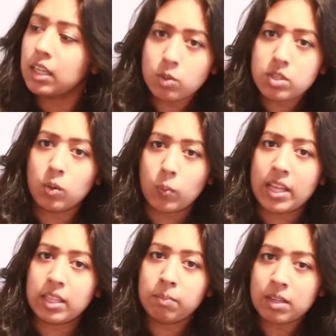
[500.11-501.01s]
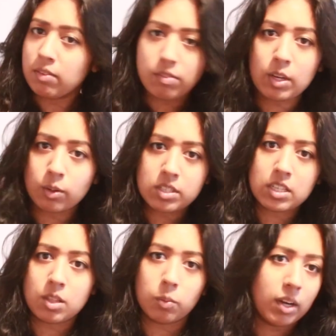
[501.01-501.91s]
you still wear them even if they're not
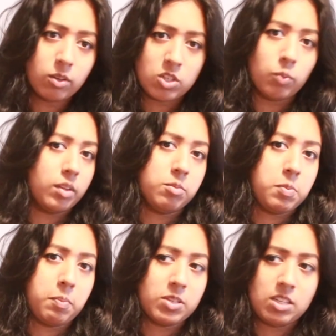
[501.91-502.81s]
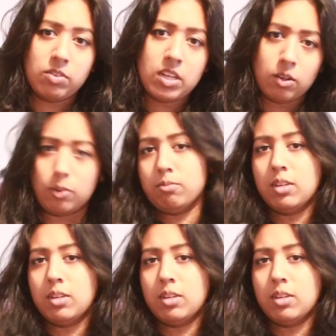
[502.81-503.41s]
seen to the world, you want them to be pretty for you,